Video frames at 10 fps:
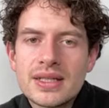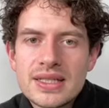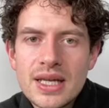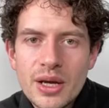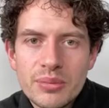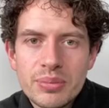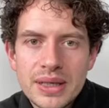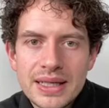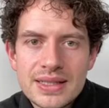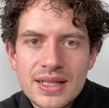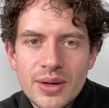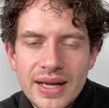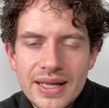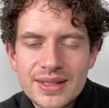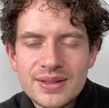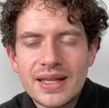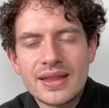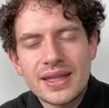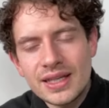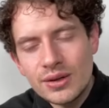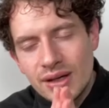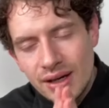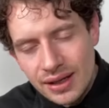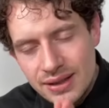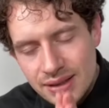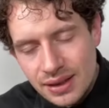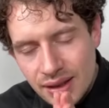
So please go ahead and do that. Thank you guys.